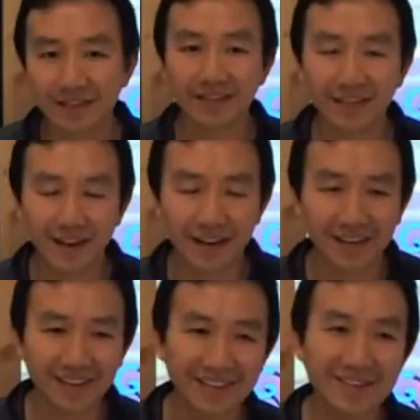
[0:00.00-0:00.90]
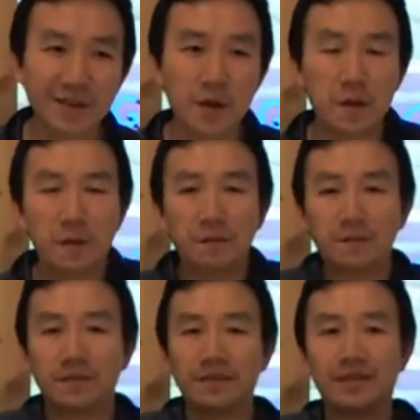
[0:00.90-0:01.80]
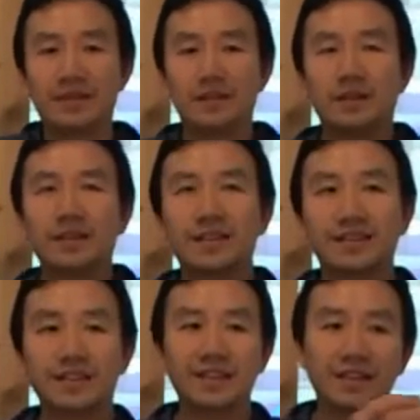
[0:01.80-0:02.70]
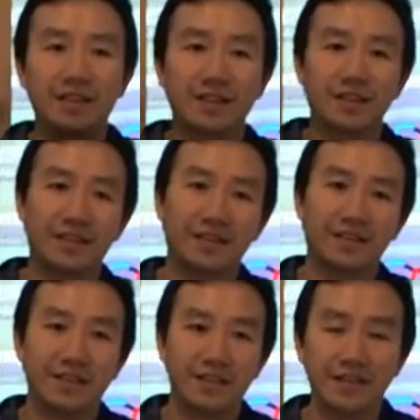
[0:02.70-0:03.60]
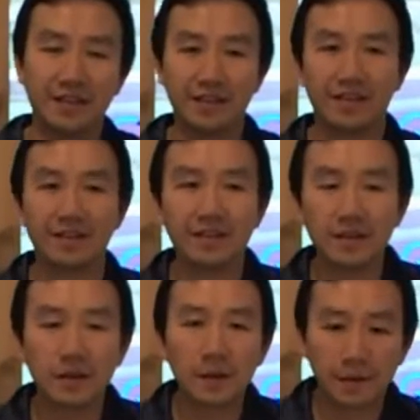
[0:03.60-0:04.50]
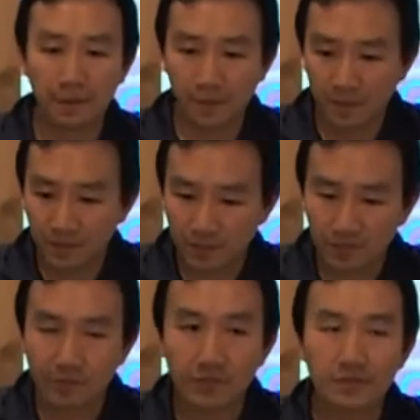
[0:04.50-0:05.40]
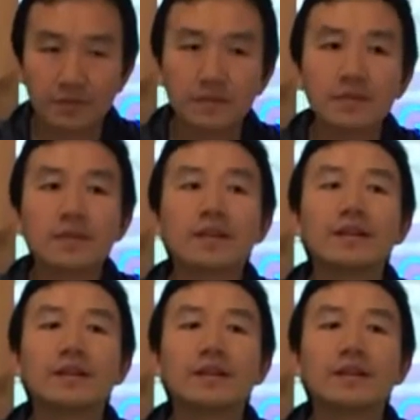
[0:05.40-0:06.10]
(silent)